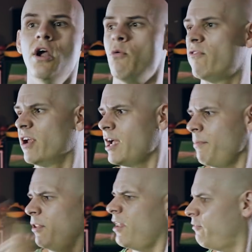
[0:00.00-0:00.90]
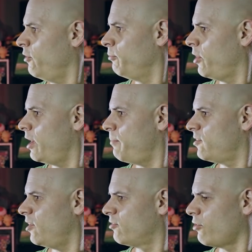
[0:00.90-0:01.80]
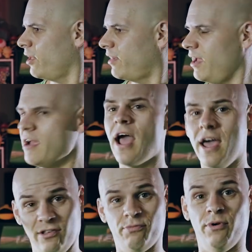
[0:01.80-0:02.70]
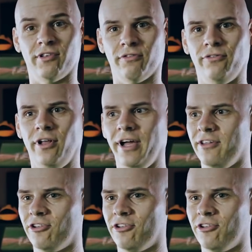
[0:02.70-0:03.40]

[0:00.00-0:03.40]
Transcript: We've got a couple other Film Learning episodes right there, and as well as a fly in the